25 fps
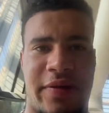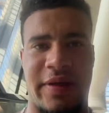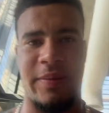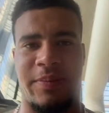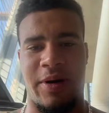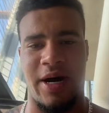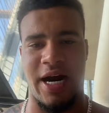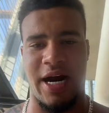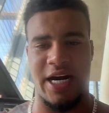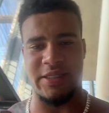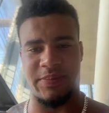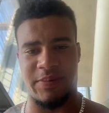Harvey
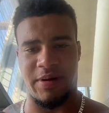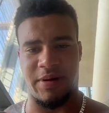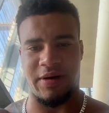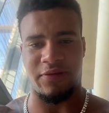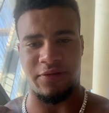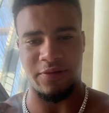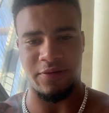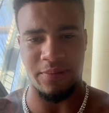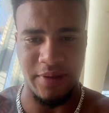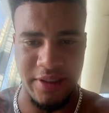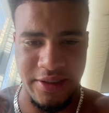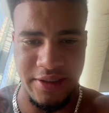Price,
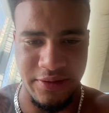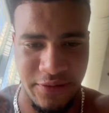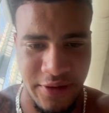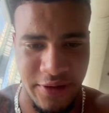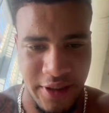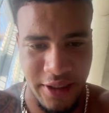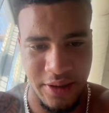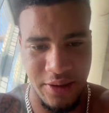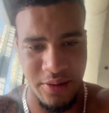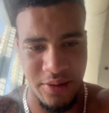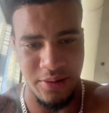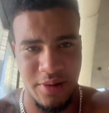bro, from this
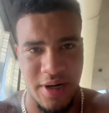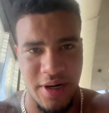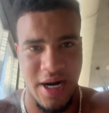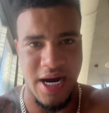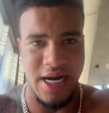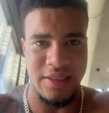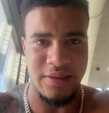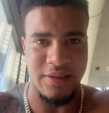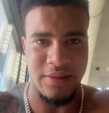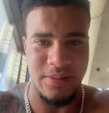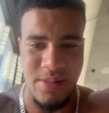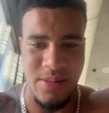thing. You
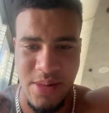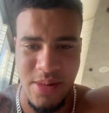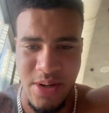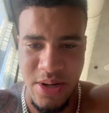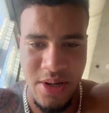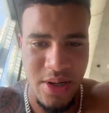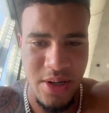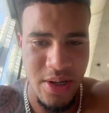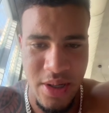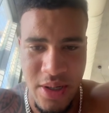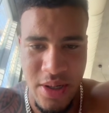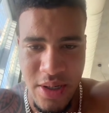guys
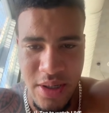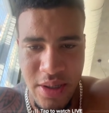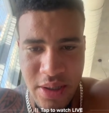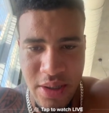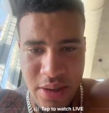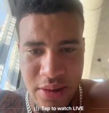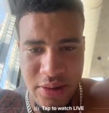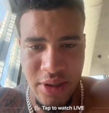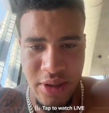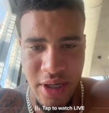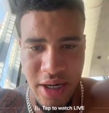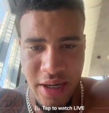
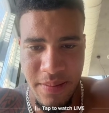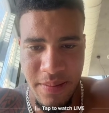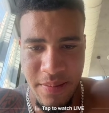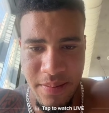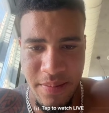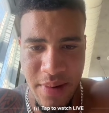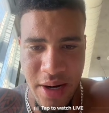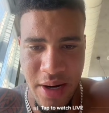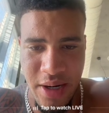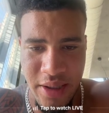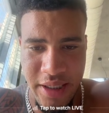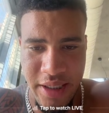trying to
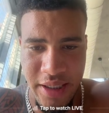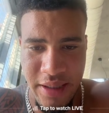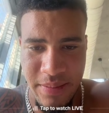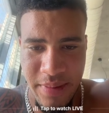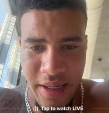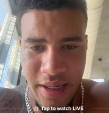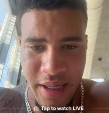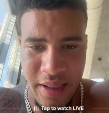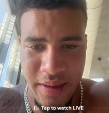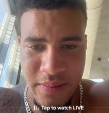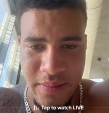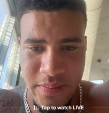mug
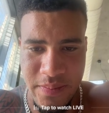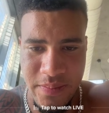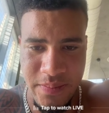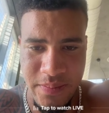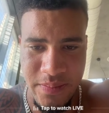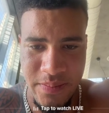it, man.